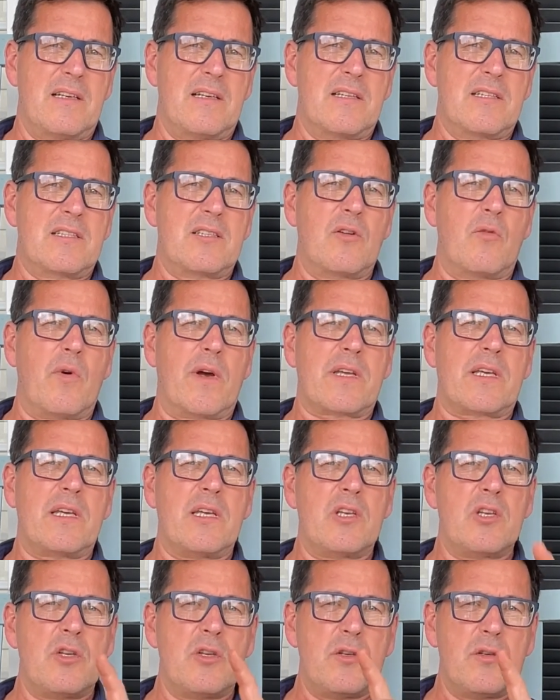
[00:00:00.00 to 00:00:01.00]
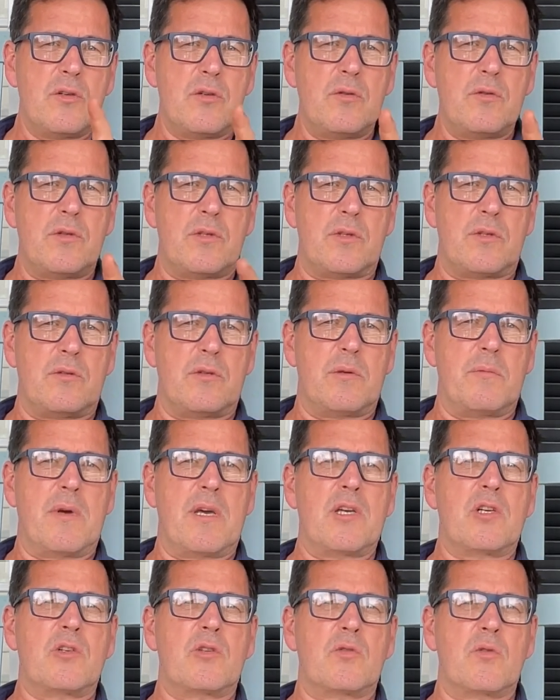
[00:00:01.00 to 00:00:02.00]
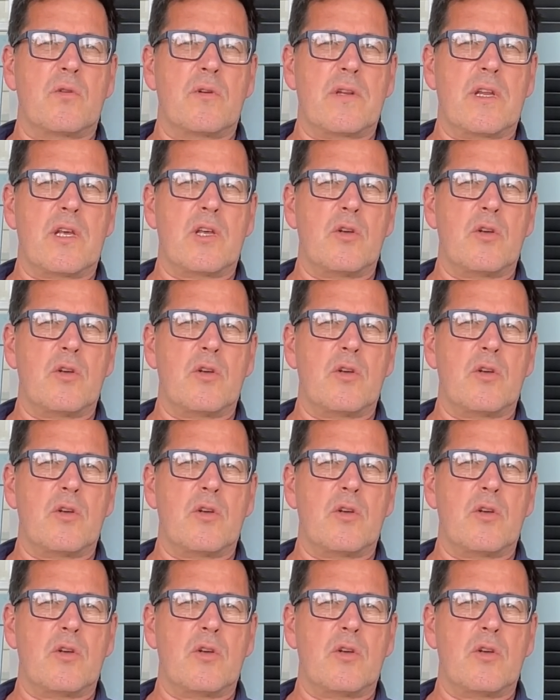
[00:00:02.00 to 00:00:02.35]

So, what can you do to make sure that